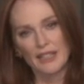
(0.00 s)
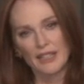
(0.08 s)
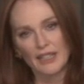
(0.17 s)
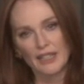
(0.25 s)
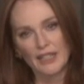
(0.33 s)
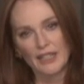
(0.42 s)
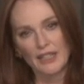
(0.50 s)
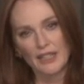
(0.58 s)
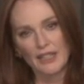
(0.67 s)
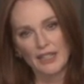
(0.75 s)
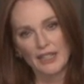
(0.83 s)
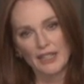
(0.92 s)

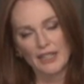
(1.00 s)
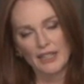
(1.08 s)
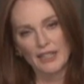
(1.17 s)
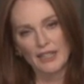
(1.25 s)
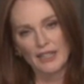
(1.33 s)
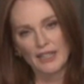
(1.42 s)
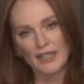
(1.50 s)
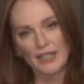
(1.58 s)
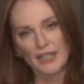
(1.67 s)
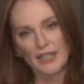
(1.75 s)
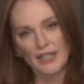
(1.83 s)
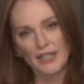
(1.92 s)

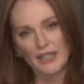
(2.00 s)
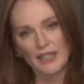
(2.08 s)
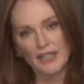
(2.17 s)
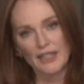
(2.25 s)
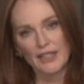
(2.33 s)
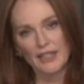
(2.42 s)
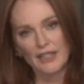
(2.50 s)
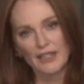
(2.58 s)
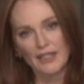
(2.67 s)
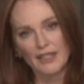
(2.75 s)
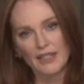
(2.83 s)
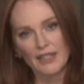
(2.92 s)

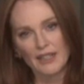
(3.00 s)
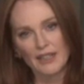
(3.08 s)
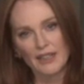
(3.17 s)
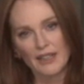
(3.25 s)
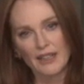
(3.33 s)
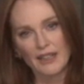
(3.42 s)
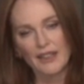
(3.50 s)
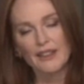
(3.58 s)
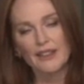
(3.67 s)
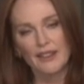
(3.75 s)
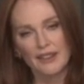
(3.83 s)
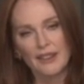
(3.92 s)

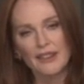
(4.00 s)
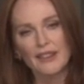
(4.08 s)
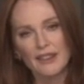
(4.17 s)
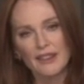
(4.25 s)
(silent)